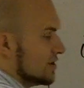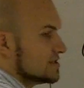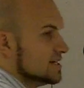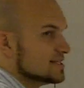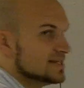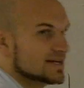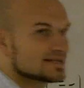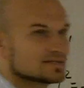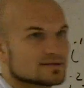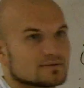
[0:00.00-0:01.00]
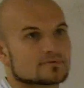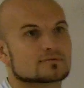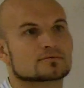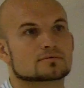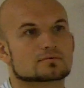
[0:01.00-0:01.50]
no, goes that's into just six. so
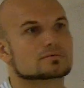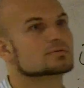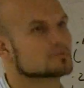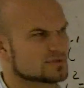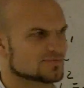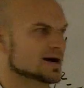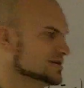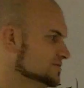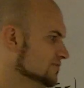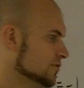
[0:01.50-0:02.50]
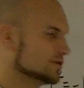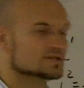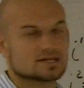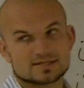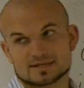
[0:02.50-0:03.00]
confusing, Mr. McLogan. Just watch. Four
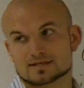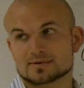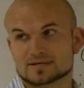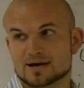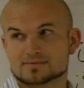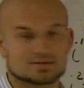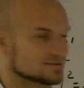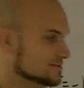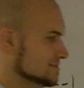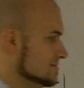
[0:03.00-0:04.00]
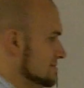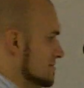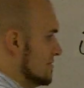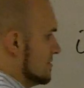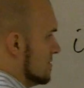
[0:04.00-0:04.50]
goes into six how many times?
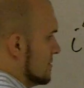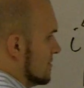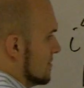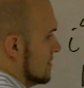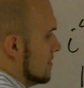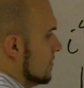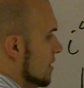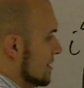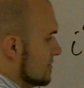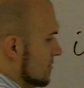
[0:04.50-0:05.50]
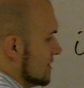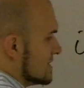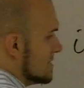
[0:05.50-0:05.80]
16.7. One. One